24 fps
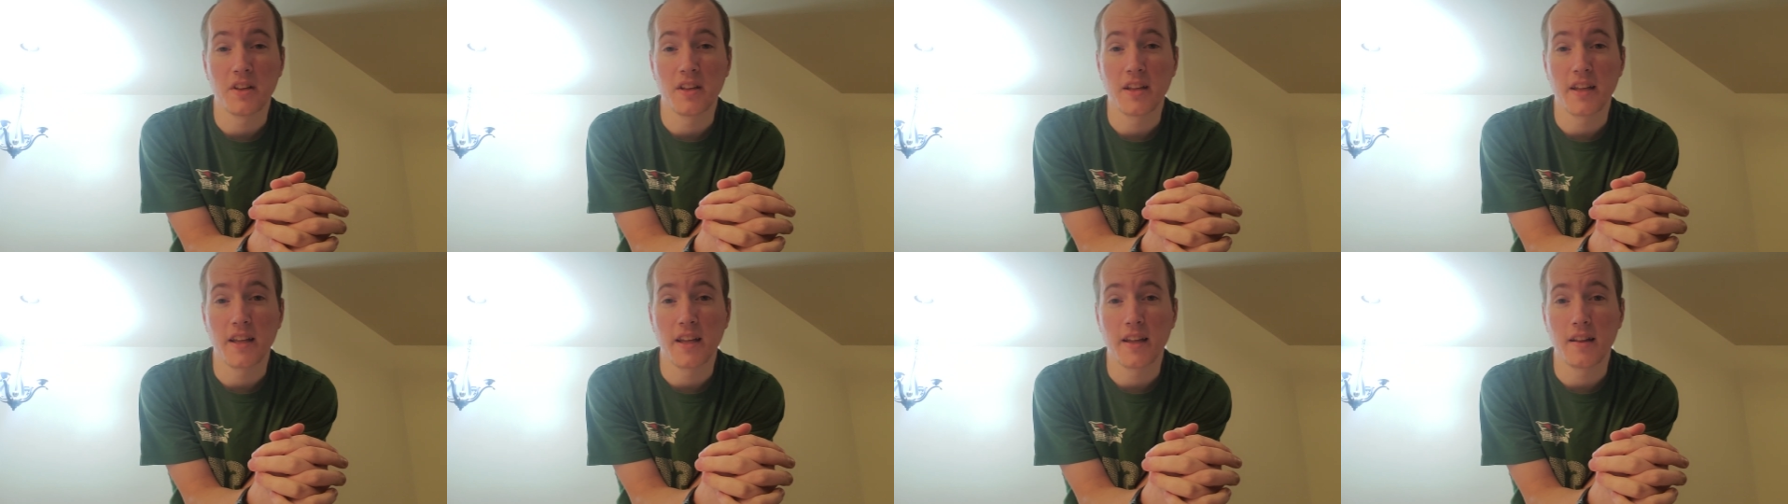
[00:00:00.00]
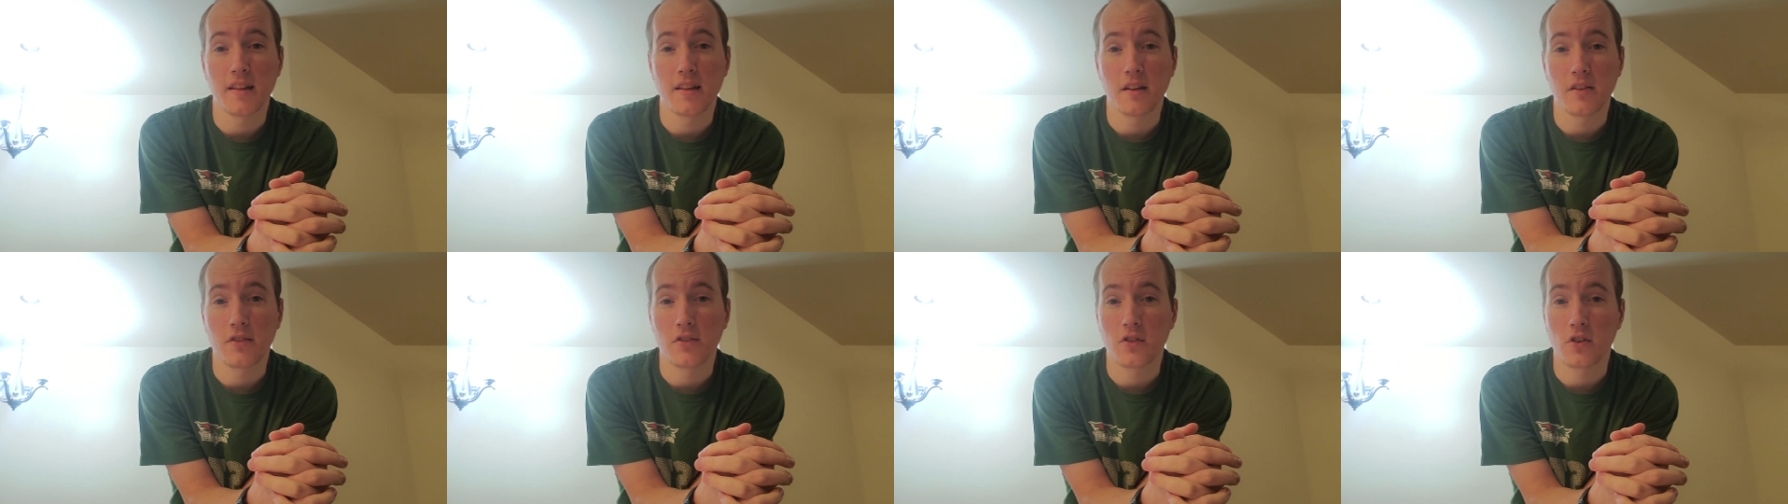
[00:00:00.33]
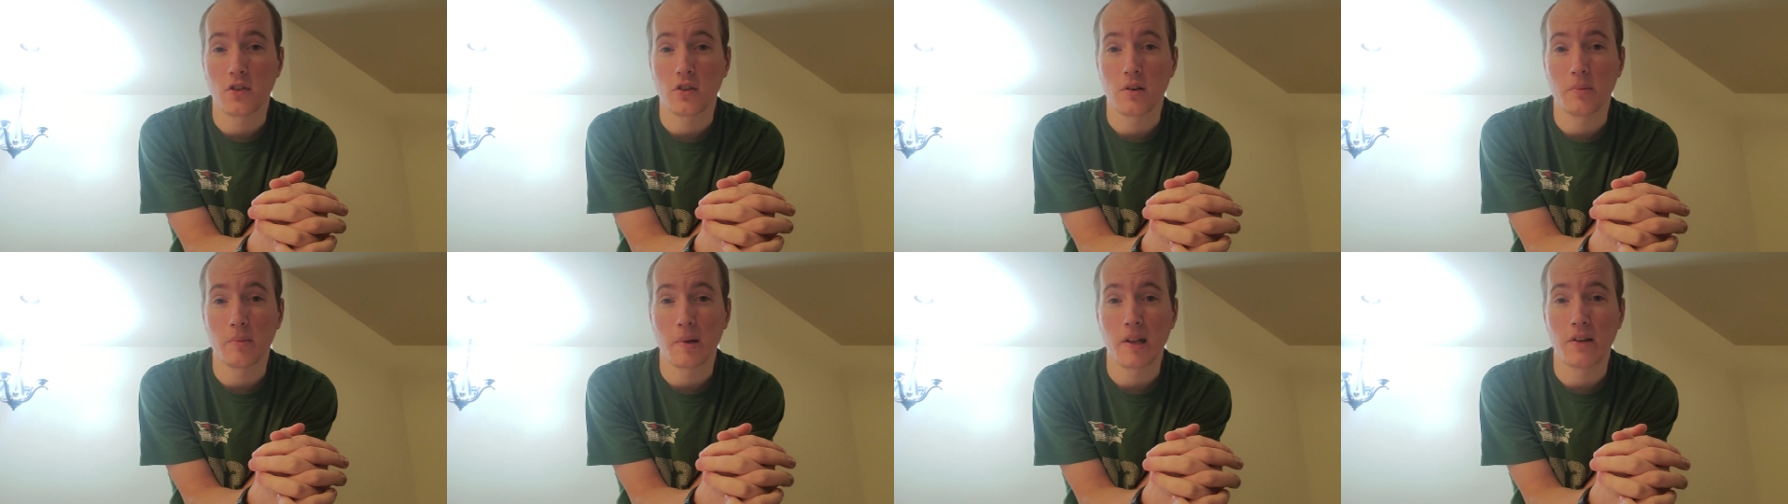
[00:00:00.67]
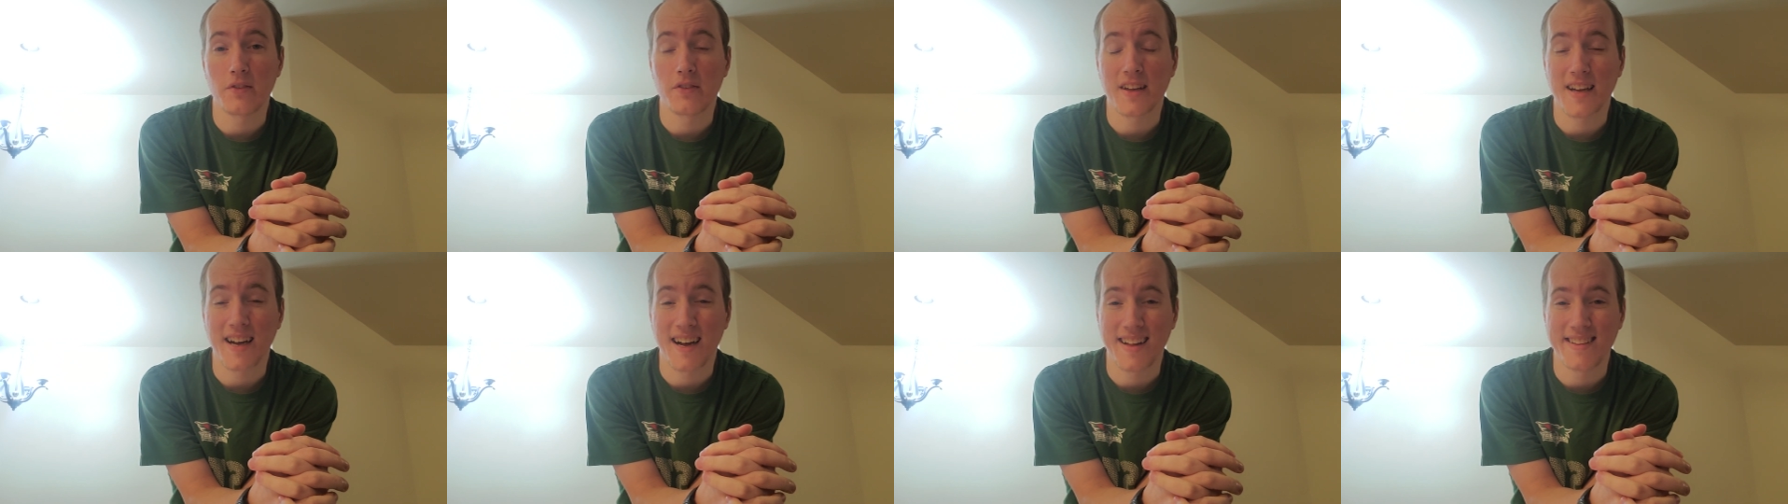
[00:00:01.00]
to get a certain amount
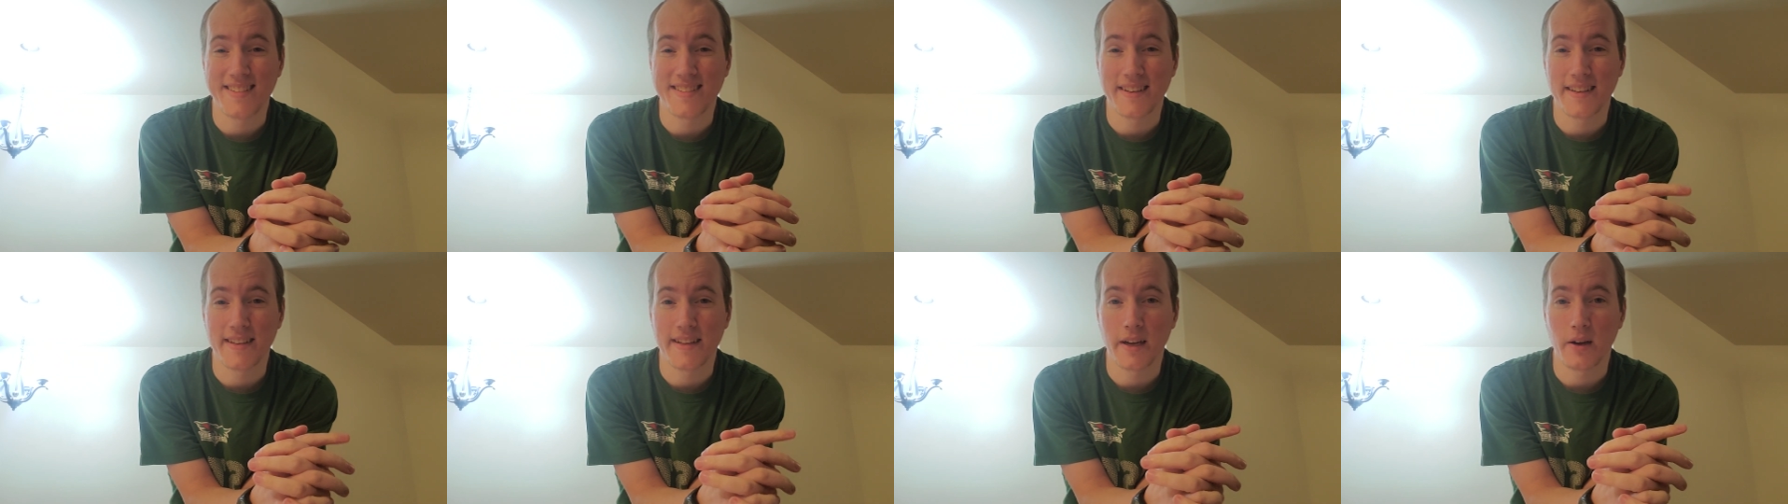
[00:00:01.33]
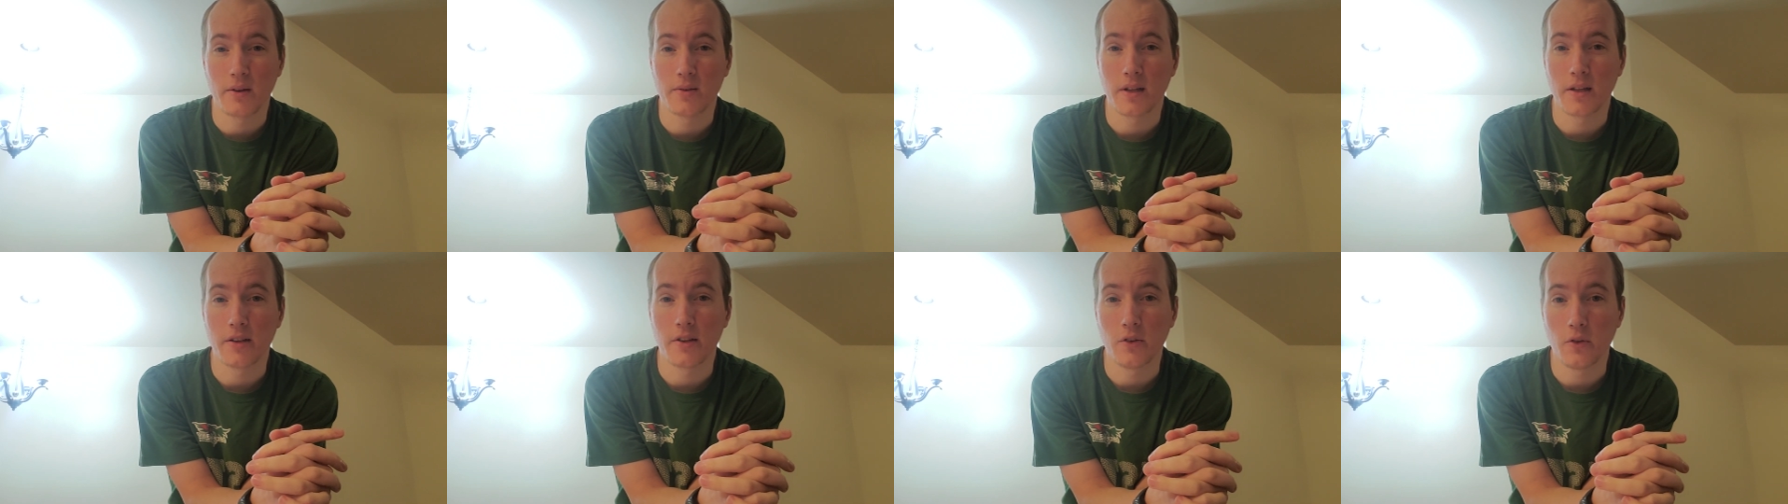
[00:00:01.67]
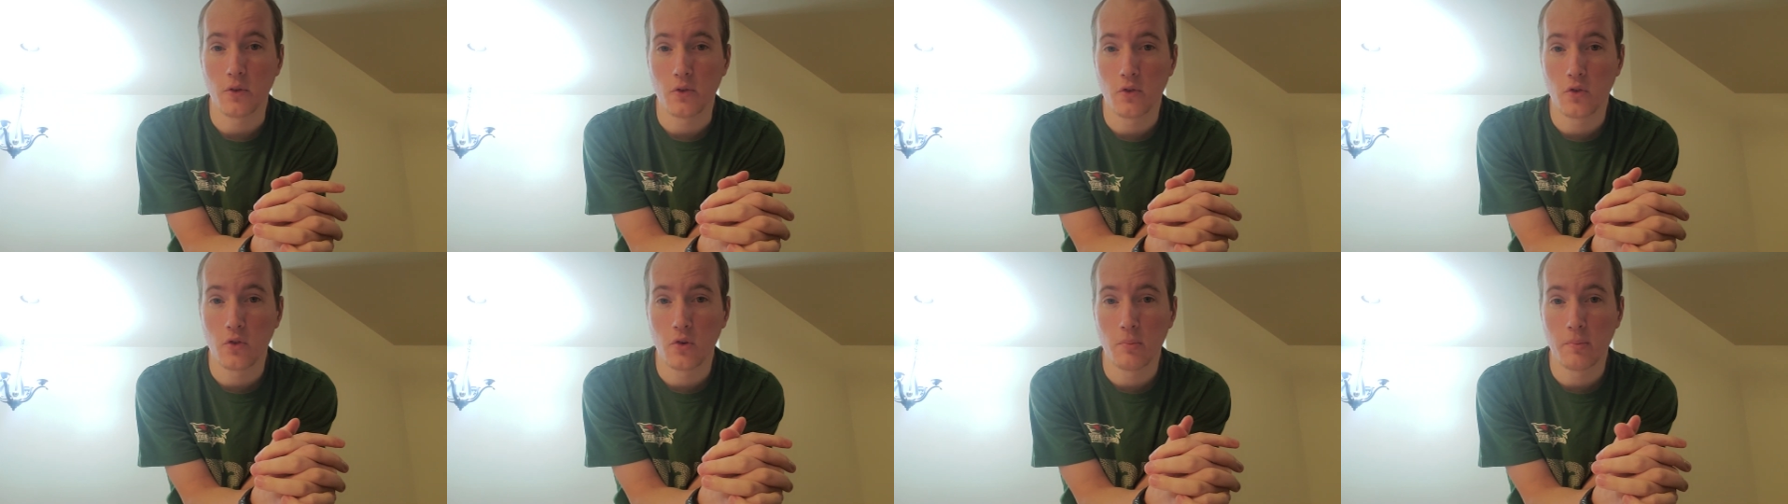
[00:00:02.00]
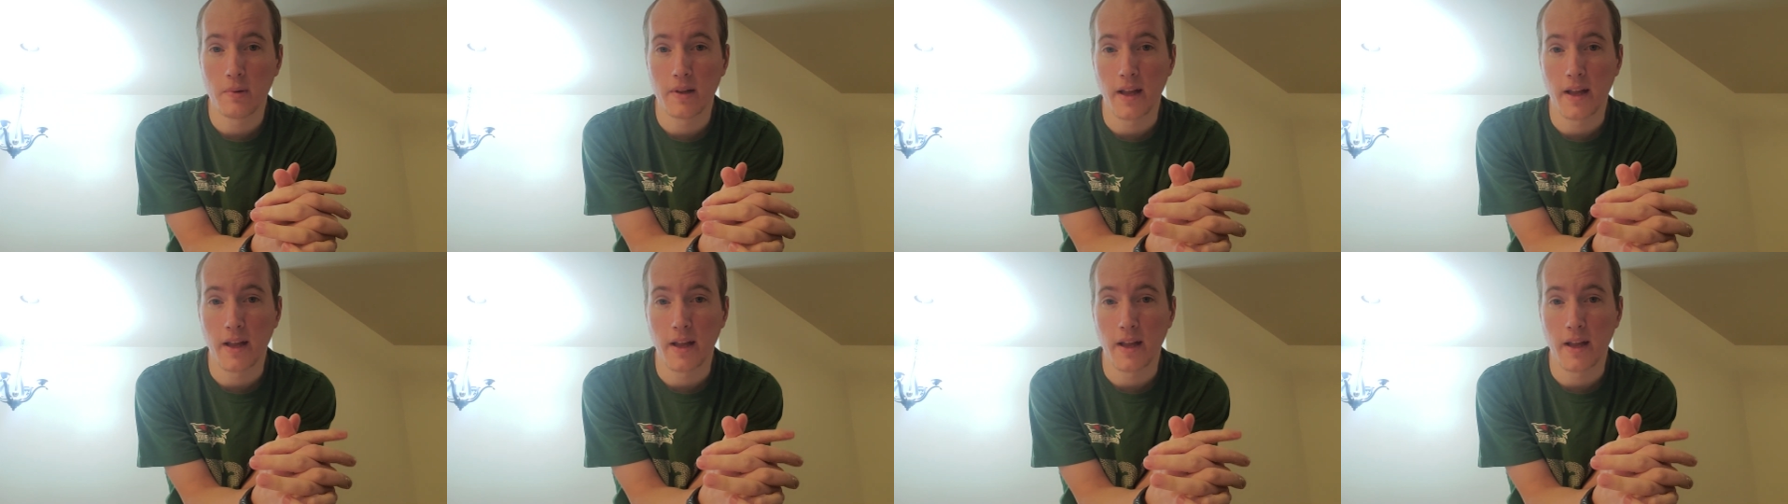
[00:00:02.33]
of content out on YouTube